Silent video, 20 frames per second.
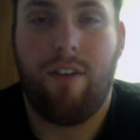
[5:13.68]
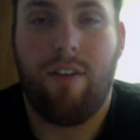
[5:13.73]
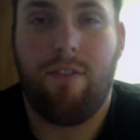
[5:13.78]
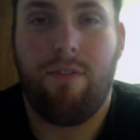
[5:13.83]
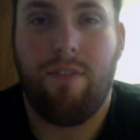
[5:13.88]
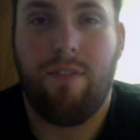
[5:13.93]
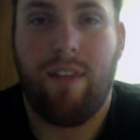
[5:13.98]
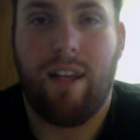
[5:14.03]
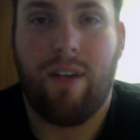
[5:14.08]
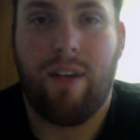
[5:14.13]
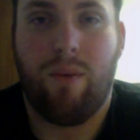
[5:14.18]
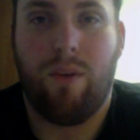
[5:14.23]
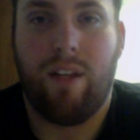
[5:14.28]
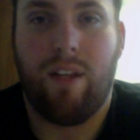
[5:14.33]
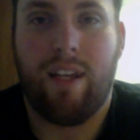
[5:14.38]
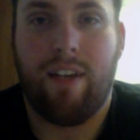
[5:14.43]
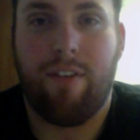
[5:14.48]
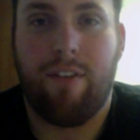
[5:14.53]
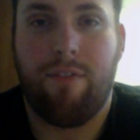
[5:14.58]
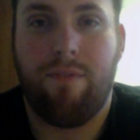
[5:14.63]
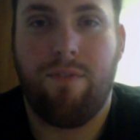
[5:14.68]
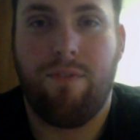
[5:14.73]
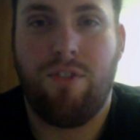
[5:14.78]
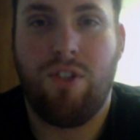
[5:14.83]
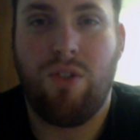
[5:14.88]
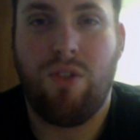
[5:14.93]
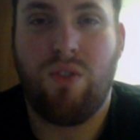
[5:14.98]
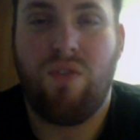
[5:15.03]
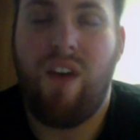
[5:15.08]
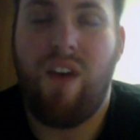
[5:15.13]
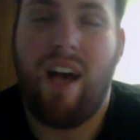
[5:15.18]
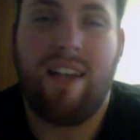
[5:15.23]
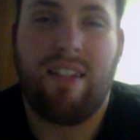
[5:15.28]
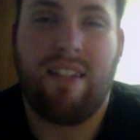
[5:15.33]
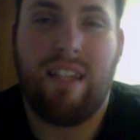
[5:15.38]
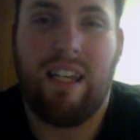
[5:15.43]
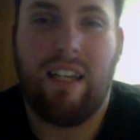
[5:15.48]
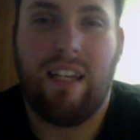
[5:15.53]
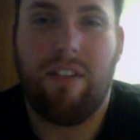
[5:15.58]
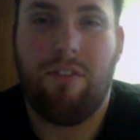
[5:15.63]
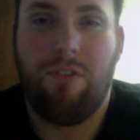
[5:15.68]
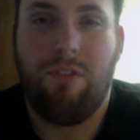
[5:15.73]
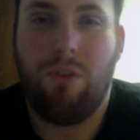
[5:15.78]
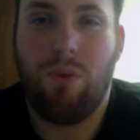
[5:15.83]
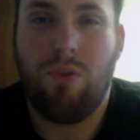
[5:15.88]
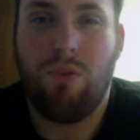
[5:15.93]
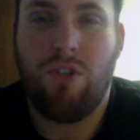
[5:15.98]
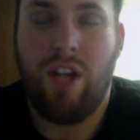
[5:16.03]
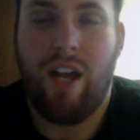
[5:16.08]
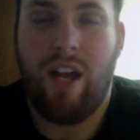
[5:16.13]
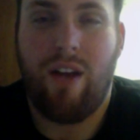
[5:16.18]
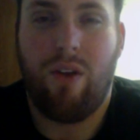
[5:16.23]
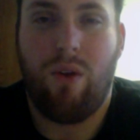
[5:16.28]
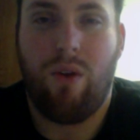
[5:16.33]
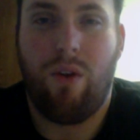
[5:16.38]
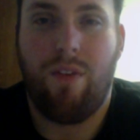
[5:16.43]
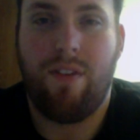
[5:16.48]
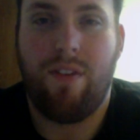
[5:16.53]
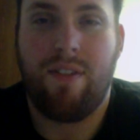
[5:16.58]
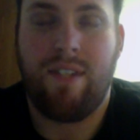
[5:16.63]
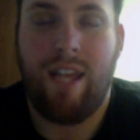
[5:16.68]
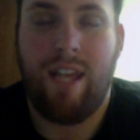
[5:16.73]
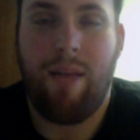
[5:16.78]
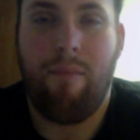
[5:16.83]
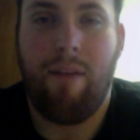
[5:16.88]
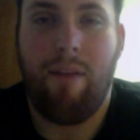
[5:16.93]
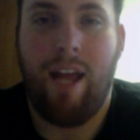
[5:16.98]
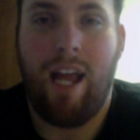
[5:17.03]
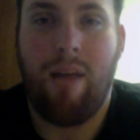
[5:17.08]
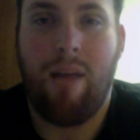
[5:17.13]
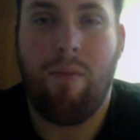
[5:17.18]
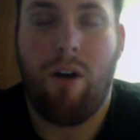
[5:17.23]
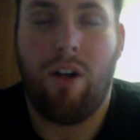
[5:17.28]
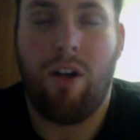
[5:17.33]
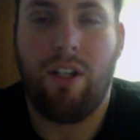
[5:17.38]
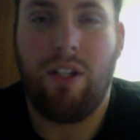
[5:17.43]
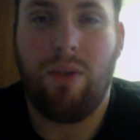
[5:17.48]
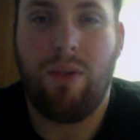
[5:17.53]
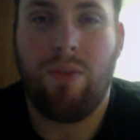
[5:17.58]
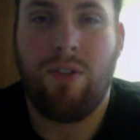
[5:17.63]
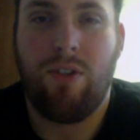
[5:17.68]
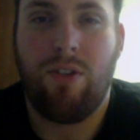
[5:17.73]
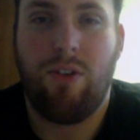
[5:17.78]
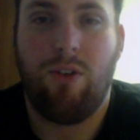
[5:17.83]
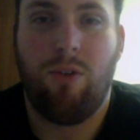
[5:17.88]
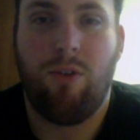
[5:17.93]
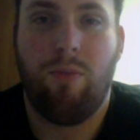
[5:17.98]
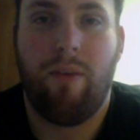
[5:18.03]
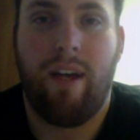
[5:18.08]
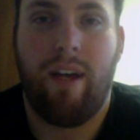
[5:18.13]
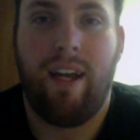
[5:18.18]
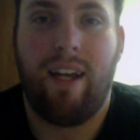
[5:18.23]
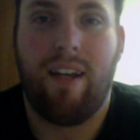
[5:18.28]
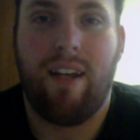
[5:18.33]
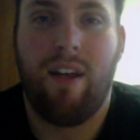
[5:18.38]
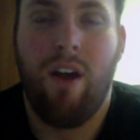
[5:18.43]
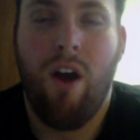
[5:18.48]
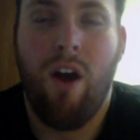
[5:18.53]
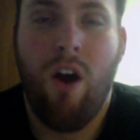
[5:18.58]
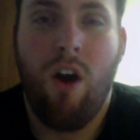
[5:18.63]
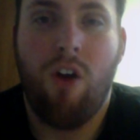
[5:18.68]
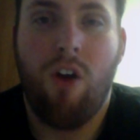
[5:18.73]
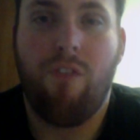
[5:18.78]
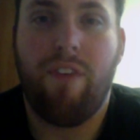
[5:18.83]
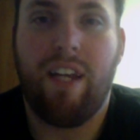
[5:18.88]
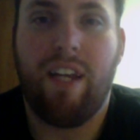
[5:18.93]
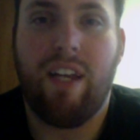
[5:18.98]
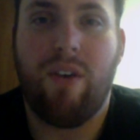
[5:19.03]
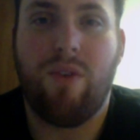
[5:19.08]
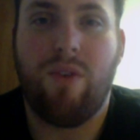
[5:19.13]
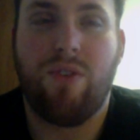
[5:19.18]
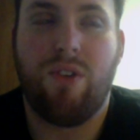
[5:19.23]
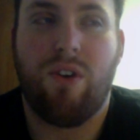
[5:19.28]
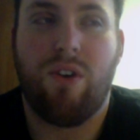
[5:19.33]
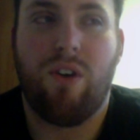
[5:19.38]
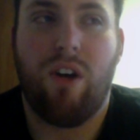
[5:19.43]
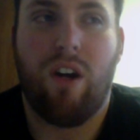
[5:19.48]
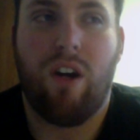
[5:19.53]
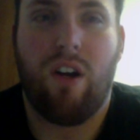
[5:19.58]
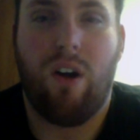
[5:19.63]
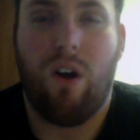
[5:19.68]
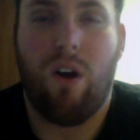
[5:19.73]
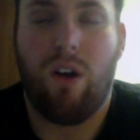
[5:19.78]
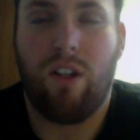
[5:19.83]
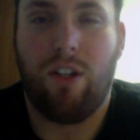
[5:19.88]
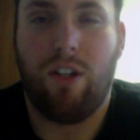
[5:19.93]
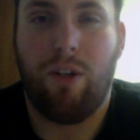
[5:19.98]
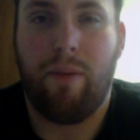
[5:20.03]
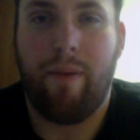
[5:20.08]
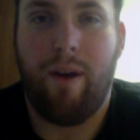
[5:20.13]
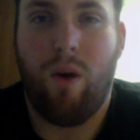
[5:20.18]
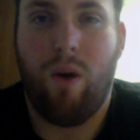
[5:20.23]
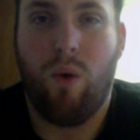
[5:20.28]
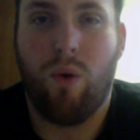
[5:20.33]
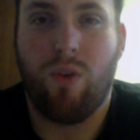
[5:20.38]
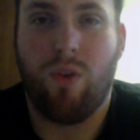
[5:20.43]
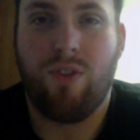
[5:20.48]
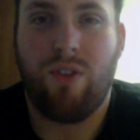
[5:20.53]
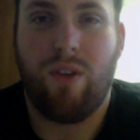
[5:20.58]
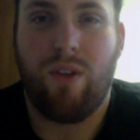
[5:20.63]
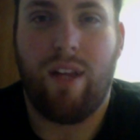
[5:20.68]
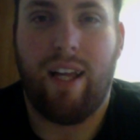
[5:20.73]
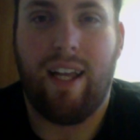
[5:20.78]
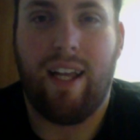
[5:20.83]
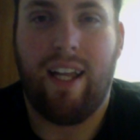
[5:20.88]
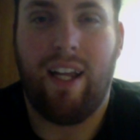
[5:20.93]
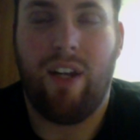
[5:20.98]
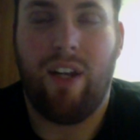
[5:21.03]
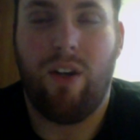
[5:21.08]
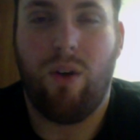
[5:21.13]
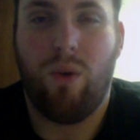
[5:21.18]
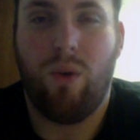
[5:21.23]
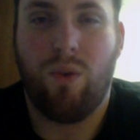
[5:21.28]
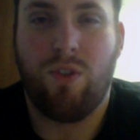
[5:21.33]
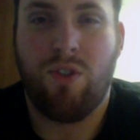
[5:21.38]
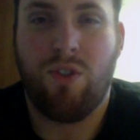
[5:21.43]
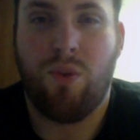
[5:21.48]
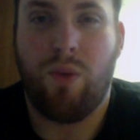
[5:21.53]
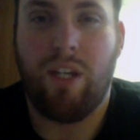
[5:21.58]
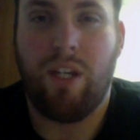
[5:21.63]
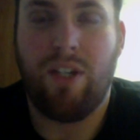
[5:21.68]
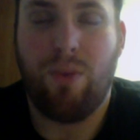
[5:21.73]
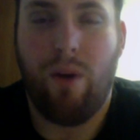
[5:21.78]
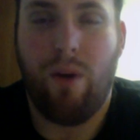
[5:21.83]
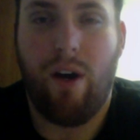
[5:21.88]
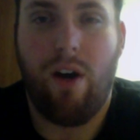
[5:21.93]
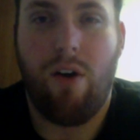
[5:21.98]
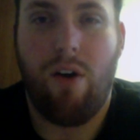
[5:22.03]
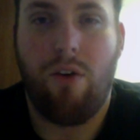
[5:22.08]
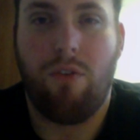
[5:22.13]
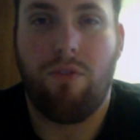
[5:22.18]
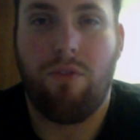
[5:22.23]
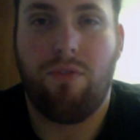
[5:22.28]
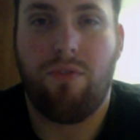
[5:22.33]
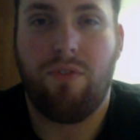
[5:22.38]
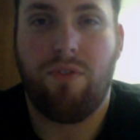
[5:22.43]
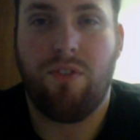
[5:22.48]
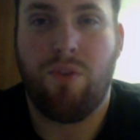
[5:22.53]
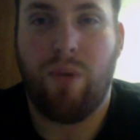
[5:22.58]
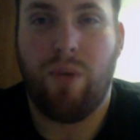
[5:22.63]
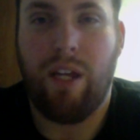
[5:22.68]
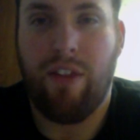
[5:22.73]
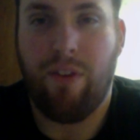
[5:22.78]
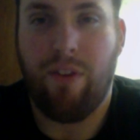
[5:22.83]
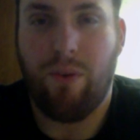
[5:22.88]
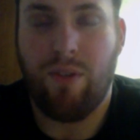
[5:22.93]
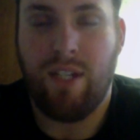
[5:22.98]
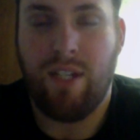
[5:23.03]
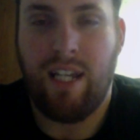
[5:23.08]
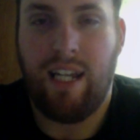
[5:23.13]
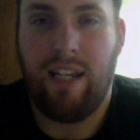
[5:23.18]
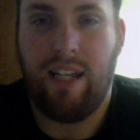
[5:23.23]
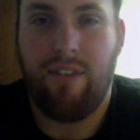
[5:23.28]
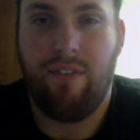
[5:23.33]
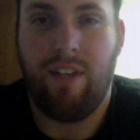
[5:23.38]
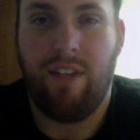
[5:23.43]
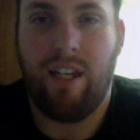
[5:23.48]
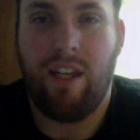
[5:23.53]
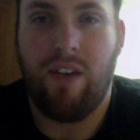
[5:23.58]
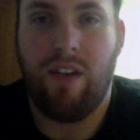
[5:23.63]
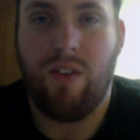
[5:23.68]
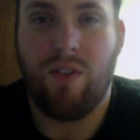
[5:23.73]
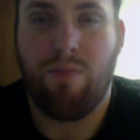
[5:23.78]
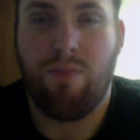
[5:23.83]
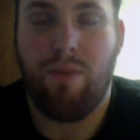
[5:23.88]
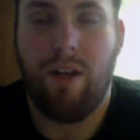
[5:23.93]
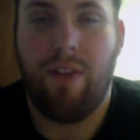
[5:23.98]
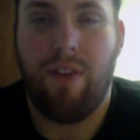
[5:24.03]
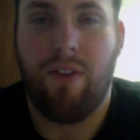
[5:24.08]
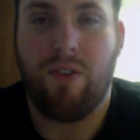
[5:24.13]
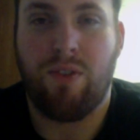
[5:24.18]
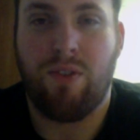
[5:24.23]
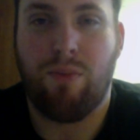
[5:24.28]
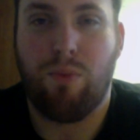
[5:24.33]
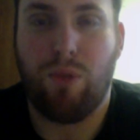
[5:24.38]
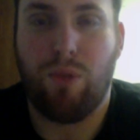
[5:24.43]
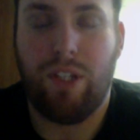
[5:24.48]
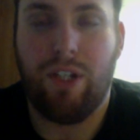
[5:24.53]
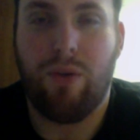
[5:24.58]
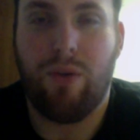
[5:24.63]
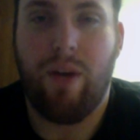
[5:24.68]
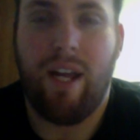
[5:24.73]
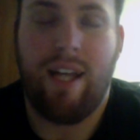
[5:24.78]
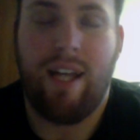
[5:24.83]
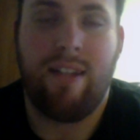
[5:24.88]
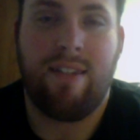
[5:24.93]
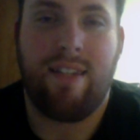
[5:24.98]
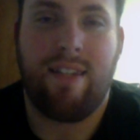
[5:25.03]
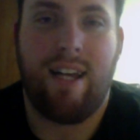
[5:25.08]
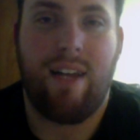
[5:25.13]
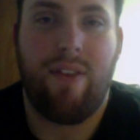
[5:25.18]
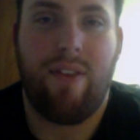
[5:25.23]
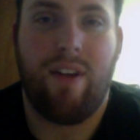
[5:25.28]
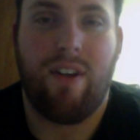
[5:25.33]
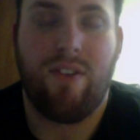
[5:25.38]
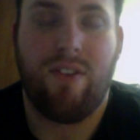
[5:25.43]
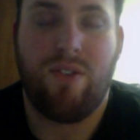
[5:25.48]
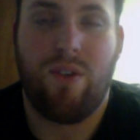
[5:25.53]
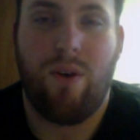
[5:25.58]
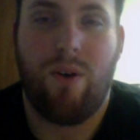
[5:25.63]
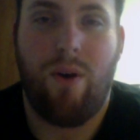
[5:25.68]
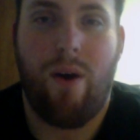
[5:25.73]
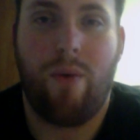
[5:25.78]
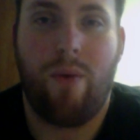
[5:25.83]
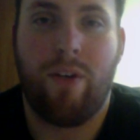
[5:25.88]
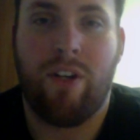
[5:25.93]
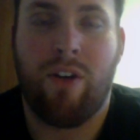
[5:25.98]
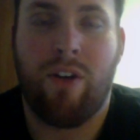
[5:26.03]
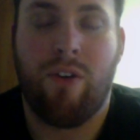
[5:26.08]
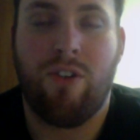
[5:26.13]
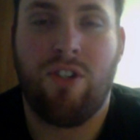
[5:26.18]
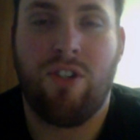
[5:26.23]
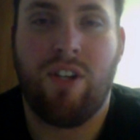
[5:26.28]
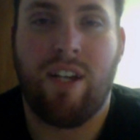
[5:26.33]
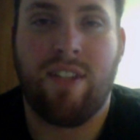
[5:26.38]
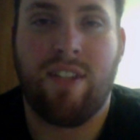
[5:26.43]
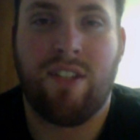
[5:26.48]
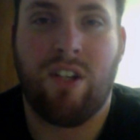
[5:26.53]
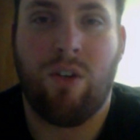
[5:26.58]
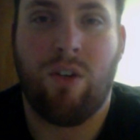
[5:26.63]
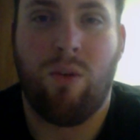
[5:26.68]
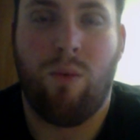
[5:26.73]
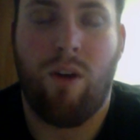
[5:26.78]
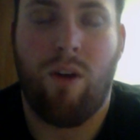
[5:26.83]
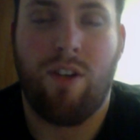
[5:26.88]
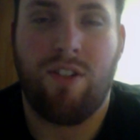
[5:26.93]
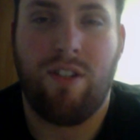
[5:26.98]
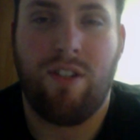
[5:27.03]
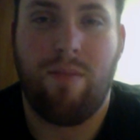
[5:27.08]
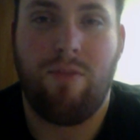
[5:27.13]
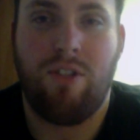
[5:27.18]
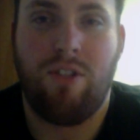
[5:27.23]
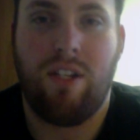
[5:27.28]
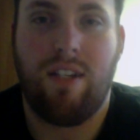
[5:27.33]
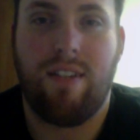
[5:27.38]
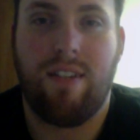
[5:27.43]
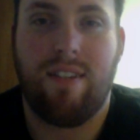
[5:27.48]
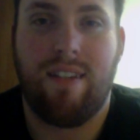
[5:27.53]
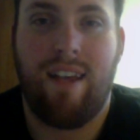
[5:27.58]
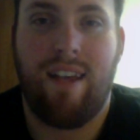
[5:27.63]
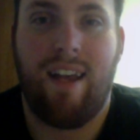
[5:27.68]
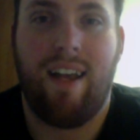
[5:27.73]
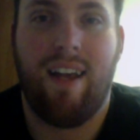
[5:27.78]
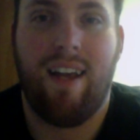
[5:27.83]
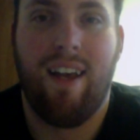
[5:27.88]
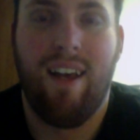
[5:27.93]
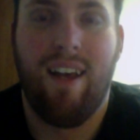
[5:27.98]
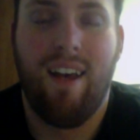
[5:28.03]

like a juice fasting and food channel of the same name on YouTube, and her videos are a little bit older, so 2012, 2013 videos, but there's some really great insight there, so I would encourage you guys to go and watch them. She's not